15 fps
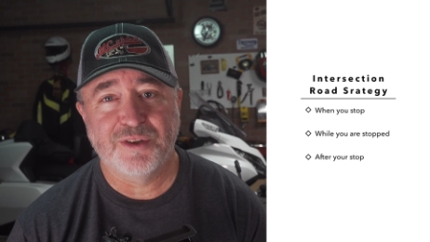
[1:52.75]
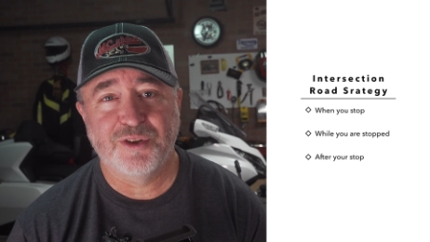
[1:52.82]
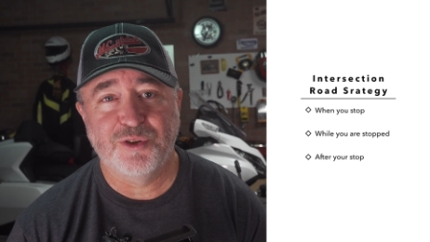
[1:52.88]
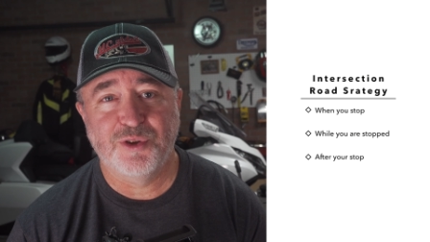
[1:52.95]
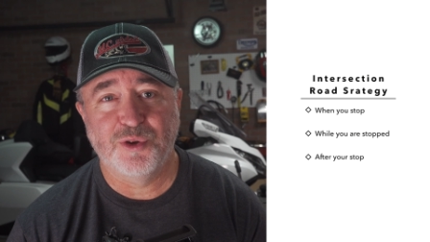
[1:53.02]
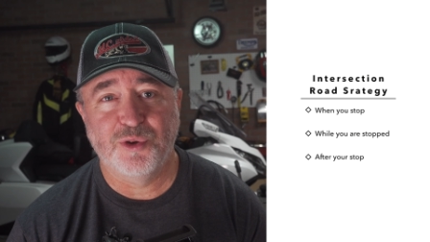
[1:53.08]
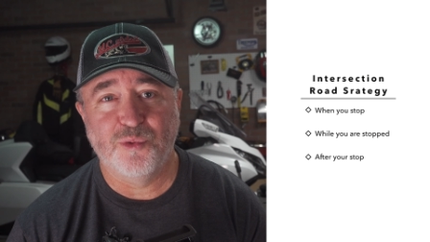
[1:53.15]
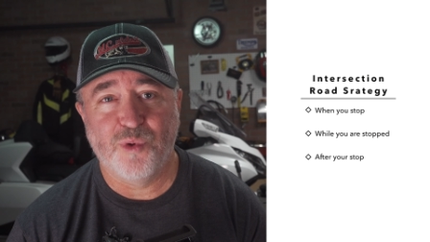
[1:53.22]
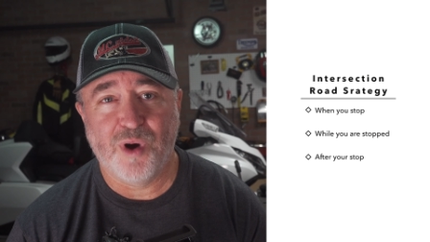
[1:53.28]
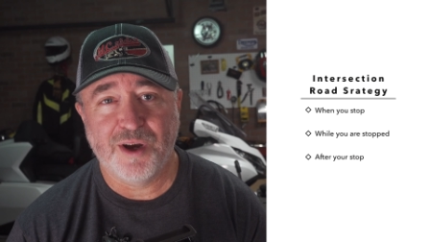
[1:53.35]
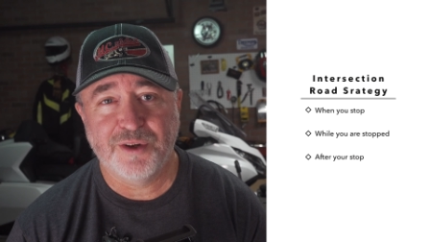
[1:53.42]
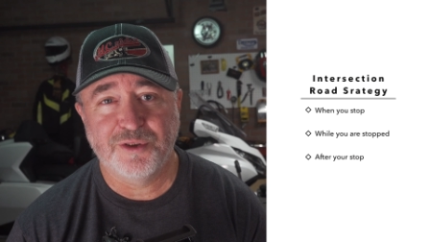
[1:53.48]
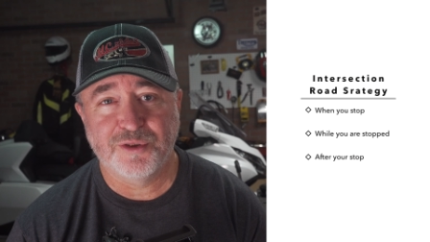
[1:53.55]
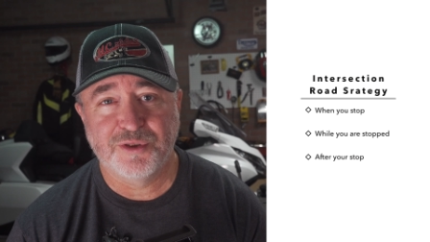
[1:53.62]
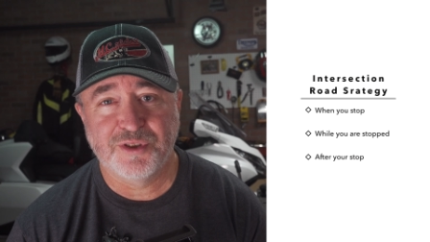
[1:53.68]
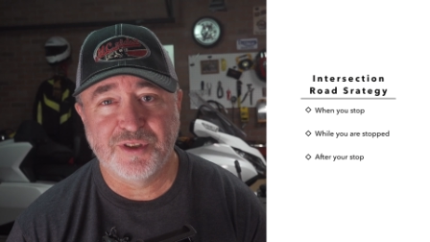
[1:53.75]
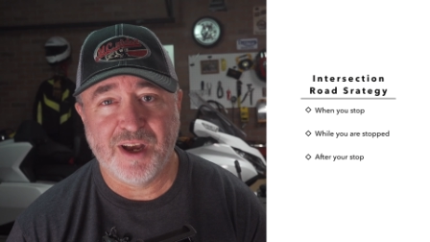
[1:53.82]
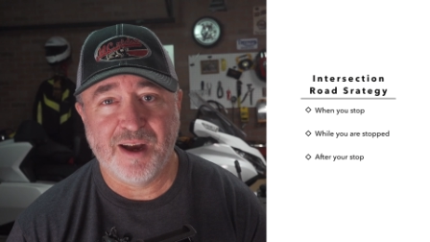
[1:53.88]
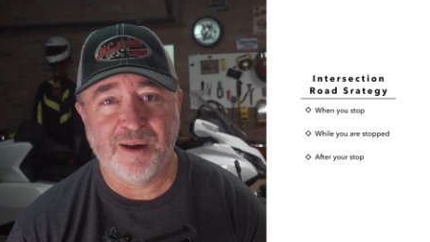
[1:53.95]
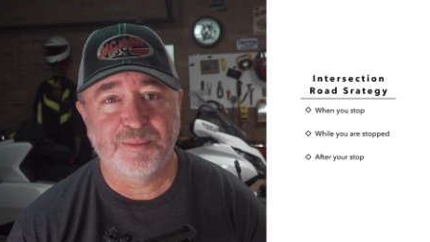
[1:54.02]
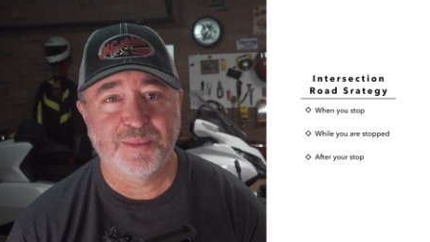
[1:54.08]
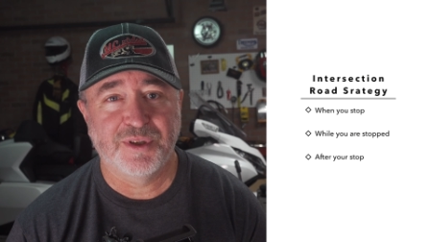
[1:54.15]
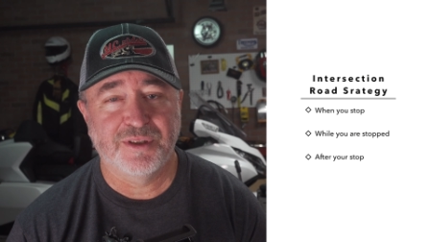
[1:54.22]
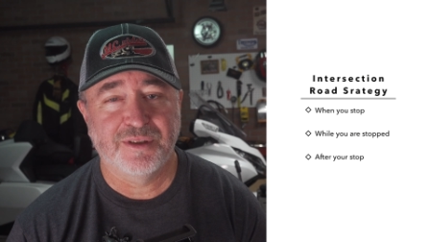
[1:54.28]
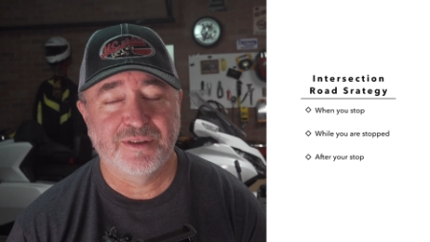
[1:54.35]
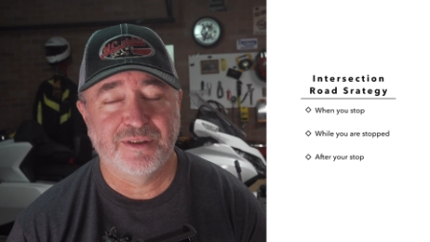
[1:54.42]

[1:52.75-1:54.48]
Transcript: to do while you're stopped,